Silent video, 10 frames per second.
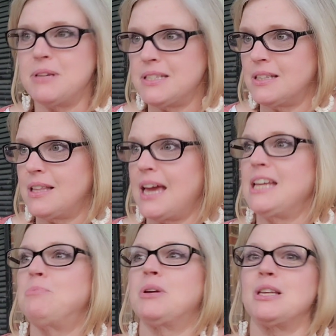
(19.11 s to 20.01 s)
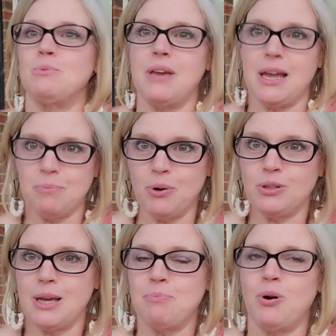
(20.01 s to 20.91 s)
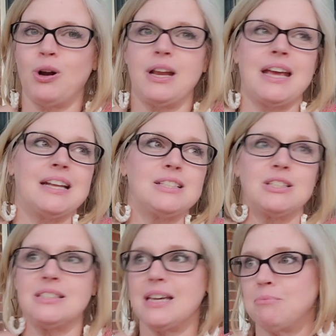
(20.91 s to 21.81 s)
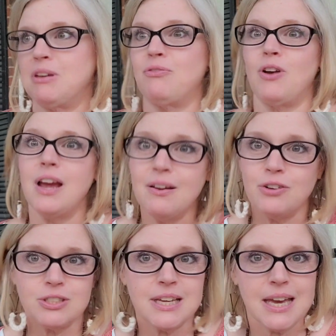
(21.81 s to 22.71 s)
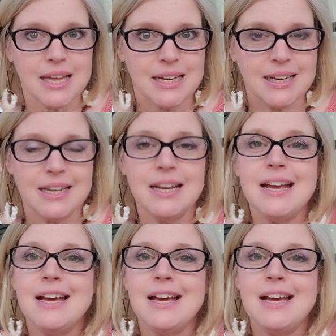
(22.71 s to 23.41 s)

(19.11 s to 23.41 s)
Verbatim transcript: been delayed because we had a birthday party and it's going to take me forever to edit it.